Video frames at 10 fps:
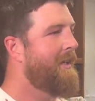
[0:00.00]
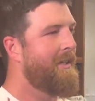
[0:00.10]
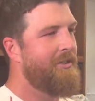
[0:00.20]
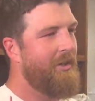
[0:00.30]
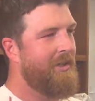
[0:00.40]

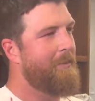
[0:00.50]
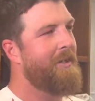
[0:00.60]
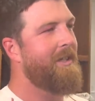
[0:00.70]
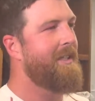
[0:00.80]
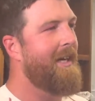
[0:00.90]
soak up all
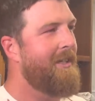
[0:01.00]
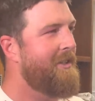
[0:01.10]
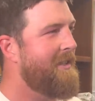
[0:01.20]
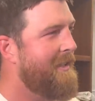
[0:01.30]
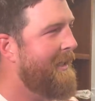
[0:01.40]
the knowledge
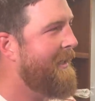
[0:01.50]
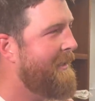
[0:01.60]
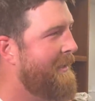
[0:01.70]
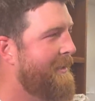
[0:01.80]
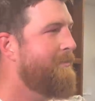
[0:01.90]
he's got. You
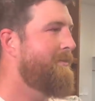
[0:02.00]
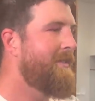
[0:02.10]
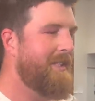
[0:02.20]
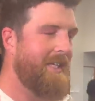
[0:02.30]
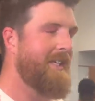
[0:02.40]

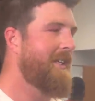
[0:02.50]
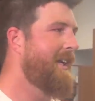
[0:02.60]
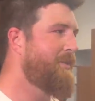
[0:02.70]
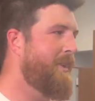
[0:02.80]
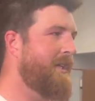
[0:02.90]
know,
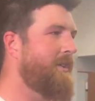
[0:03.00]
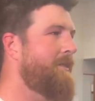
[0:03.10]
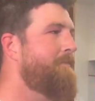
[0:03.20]
it's pretty cool.